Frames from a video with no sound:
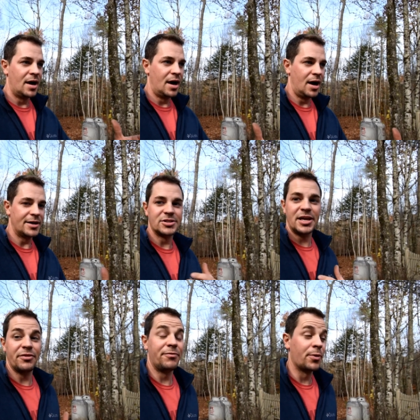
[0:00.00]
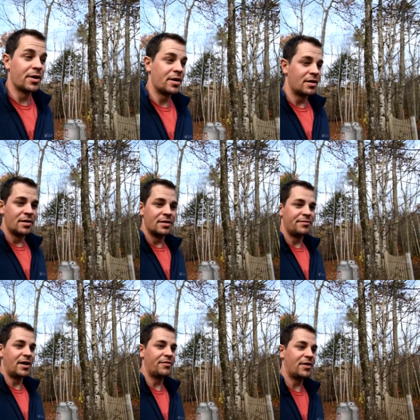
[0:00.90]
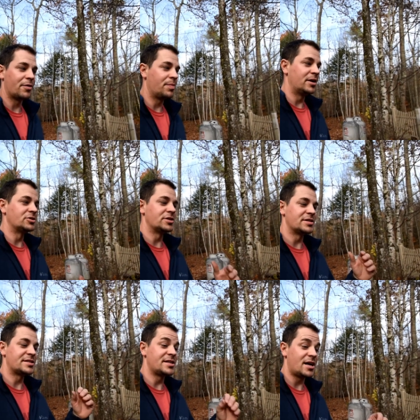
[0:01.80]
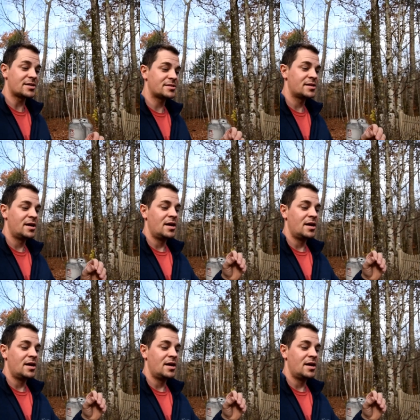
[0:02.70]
Uh, I just can't afford it. Firefighter budget sucks,